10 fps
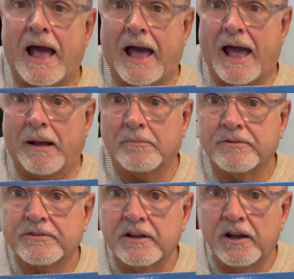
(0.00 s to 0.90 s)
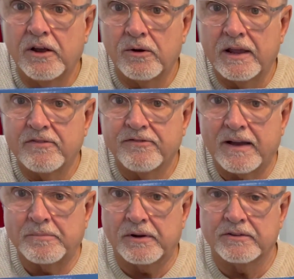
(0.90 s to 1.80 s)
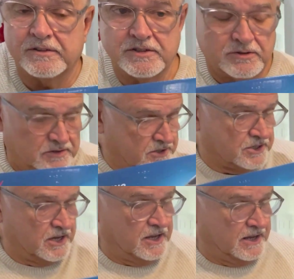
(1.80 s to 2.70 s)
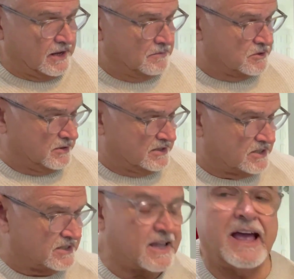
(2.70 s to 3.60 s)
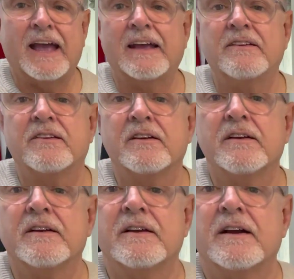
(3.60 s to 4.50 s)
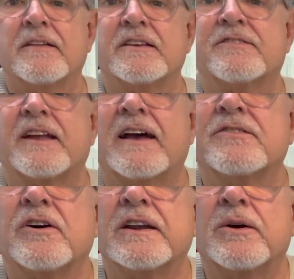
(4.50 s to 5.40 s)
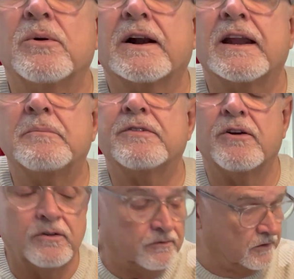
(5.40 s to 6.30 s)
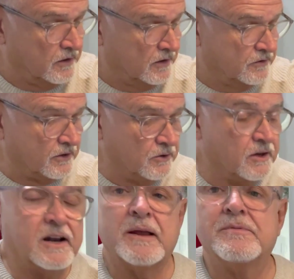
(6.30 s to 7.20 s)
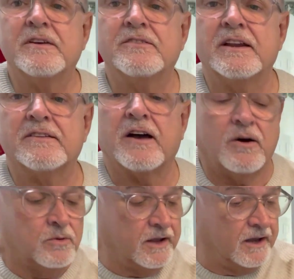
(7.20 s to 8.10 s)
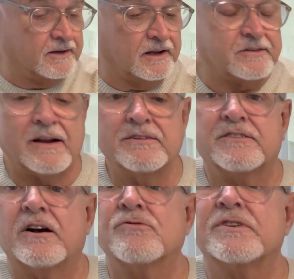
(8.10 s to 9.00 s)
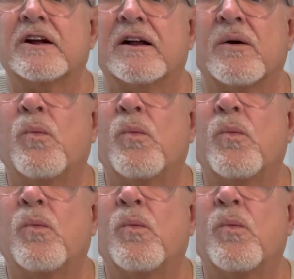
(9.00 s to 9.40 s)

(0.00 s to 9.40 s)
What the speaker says: Absolutely fabulous. As you can see, it comes with a stand, and the stand's got little clips on, so you can clip things in it to hold it, and those lovely soldering iron.